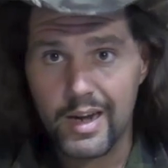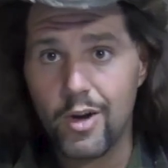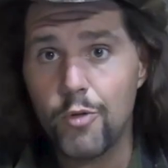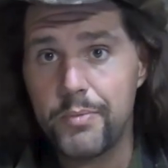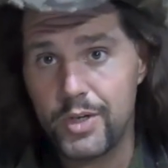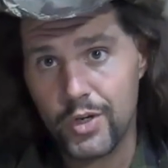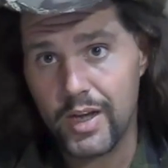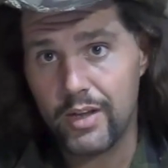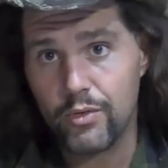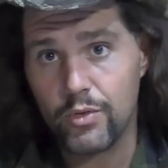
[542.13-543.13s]
and I hope that you
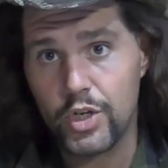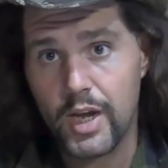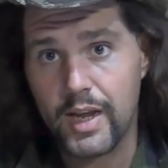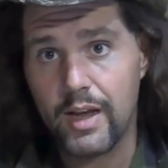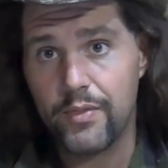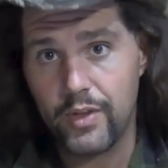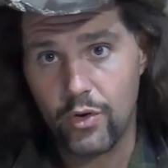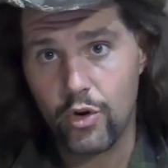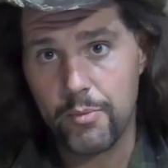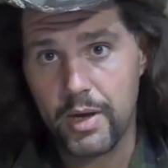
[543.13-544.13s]
guys will check out the
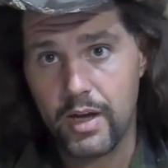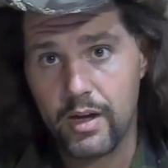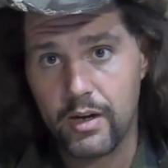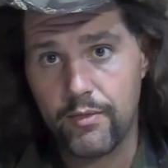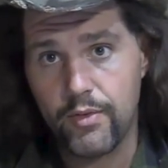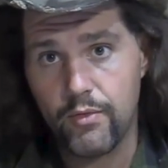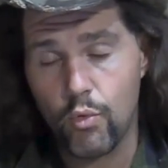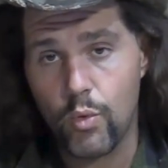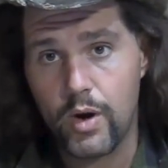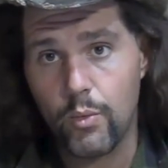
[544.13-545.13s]
Autobiography of a
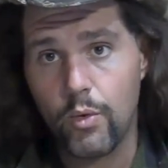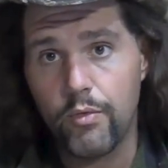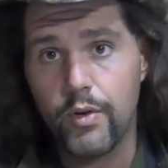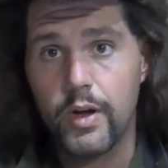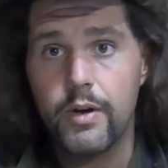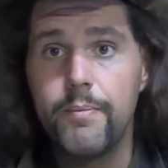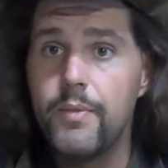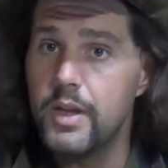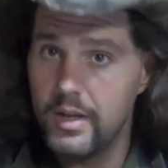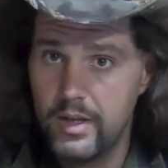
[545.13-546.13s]
Werewolf Hunter.
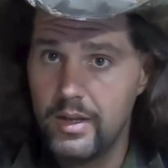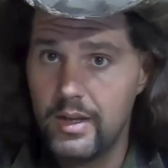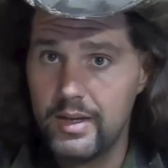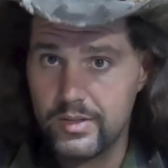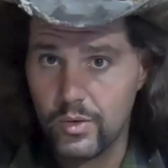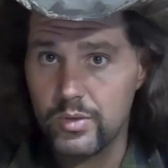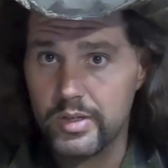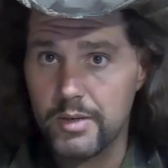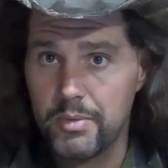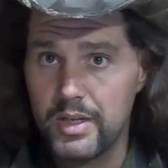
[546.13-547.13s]
As always,
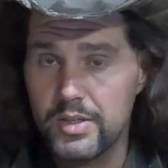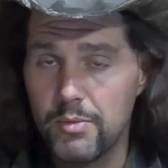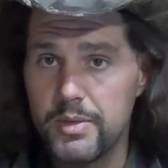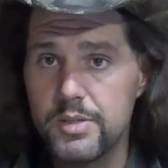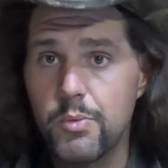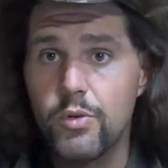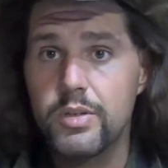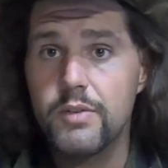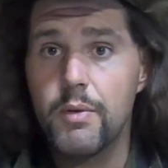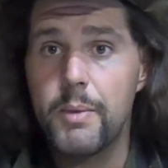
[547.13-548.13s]
God bless all my
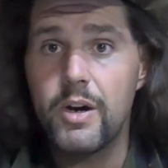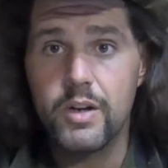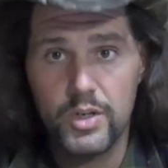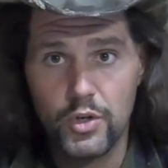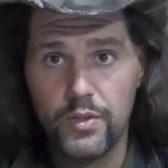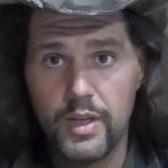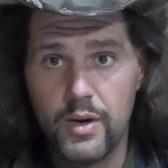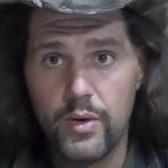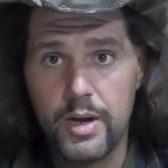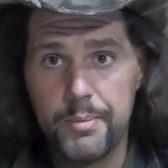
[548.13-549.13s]
sportsmen of America. Join the
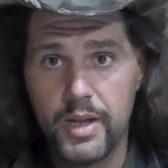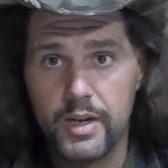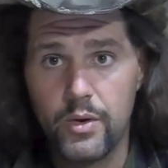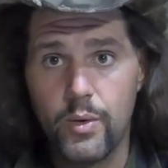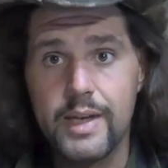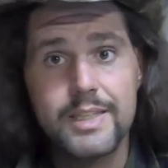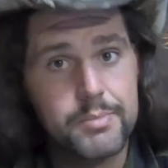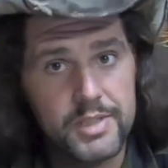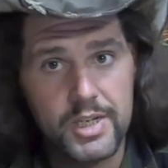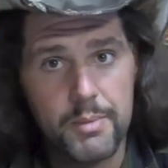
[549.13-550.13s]
Anorator Protector Rides.
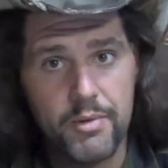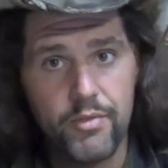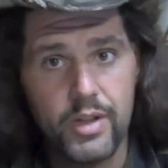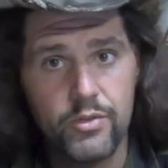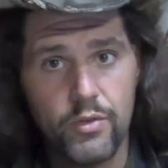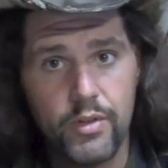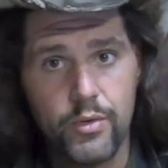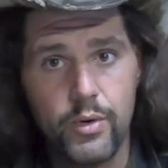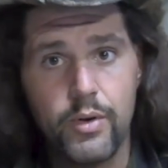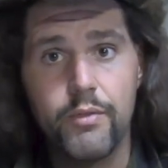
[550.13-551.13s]
Please check out my friends over at
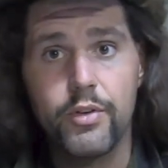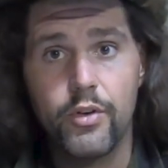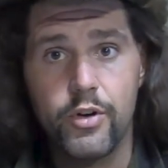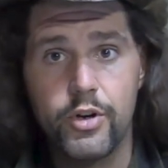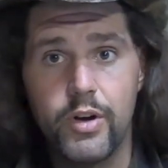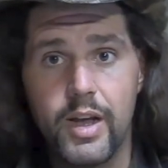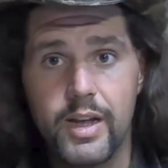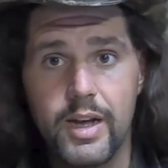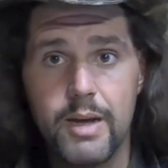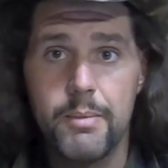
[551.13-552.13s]

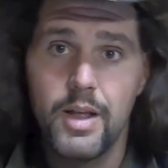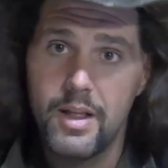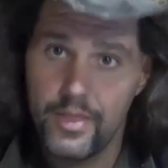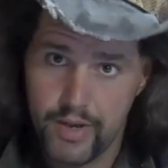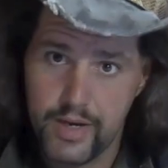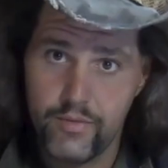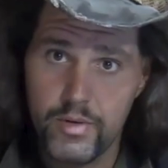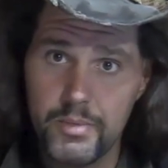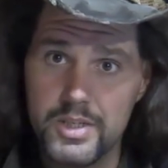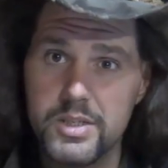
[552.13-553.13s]
ThreeRiversArchery.com. Thank you
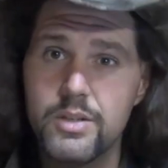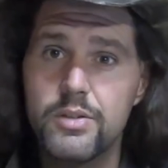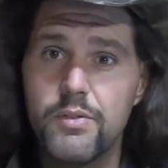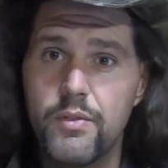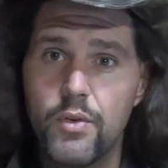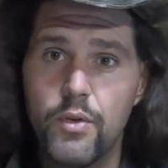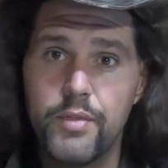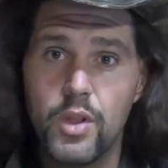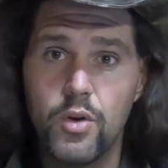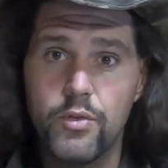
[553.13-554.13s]
very much to those who are involved
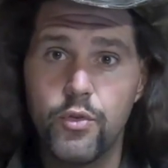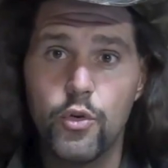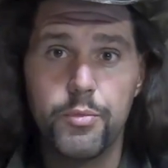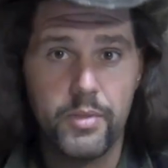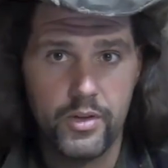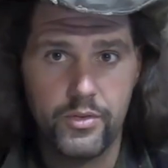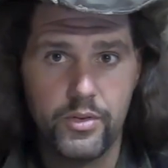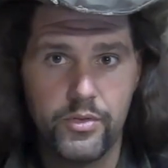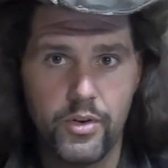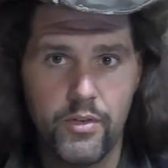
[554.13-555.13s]
in law enforcement, those
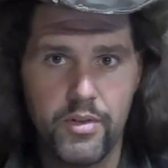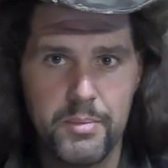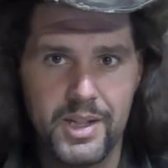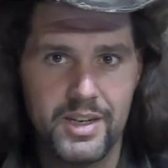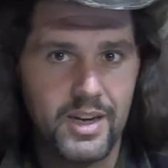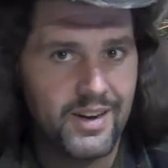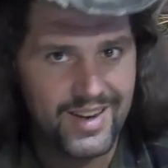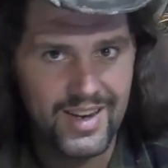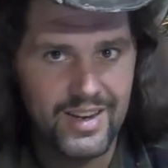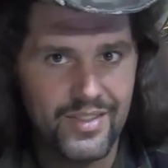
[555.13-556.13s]
who serve in the military.
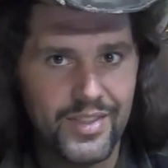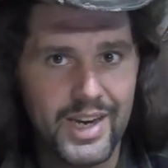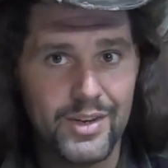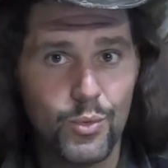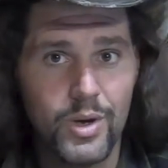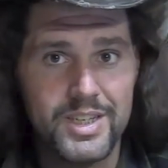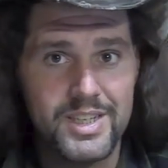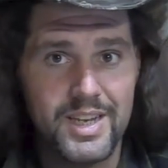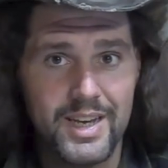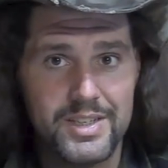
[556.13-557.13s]
And thanks for
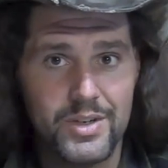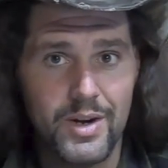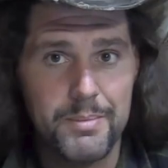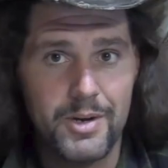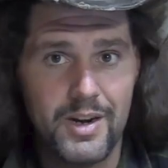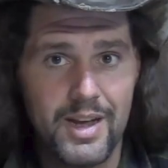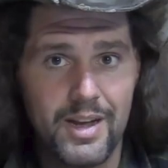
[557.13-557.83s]
watching Tex Grebner